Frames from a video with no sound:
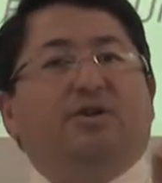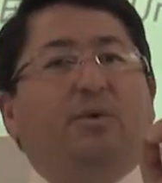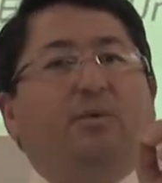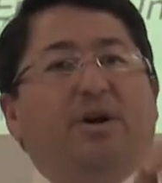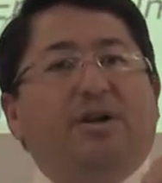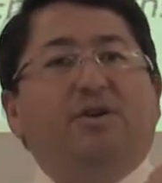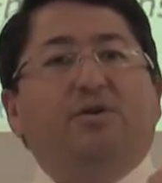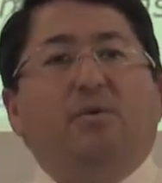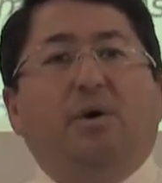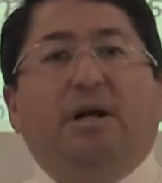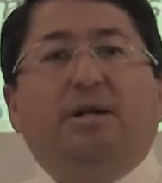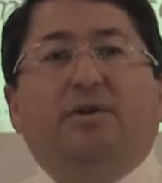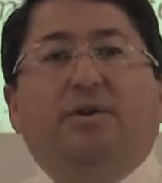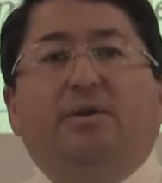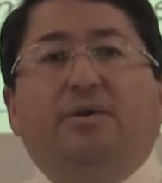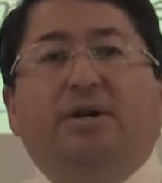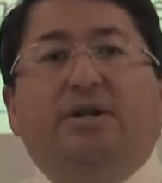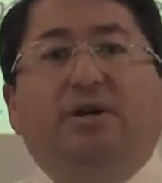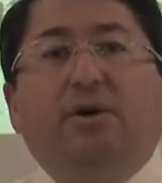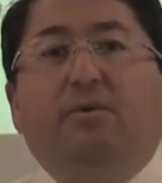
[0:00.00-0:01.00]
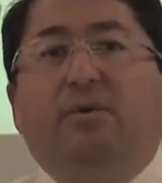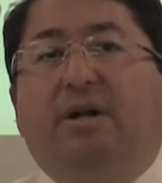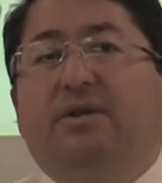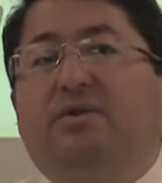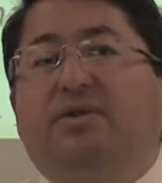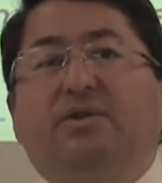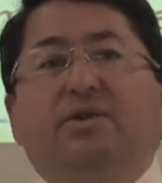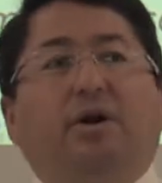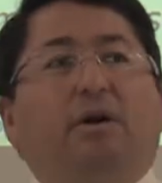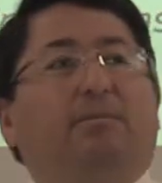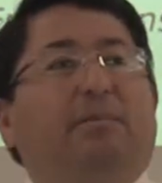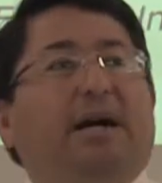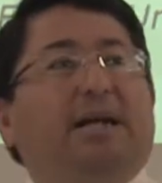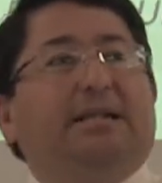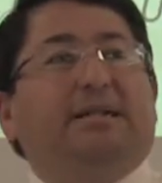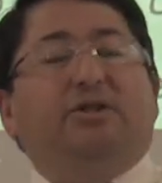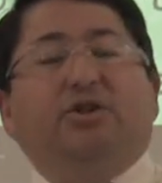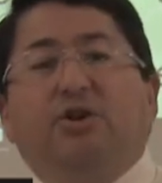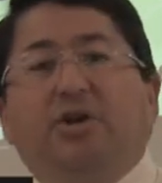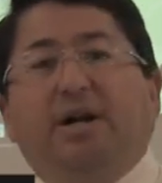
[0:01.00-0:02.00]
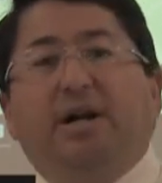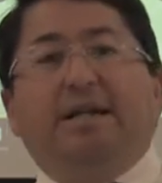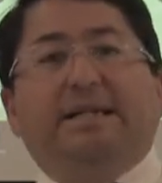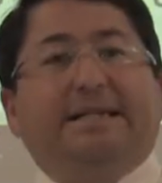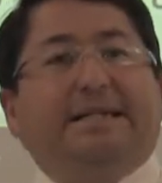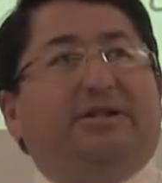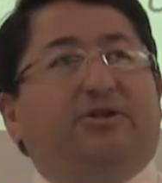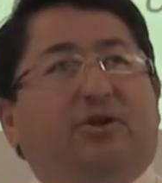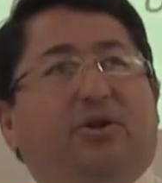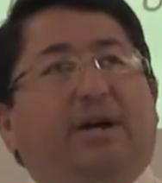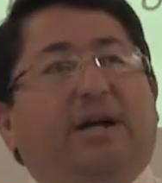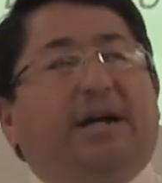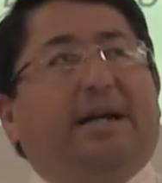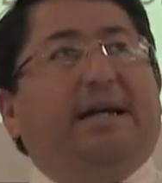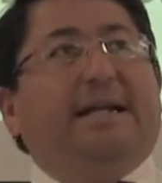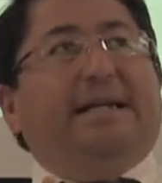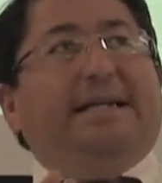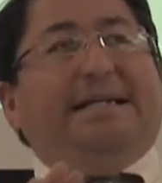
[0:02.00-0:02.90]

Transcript: So what you want to do is you want to start by ser- ser- uh,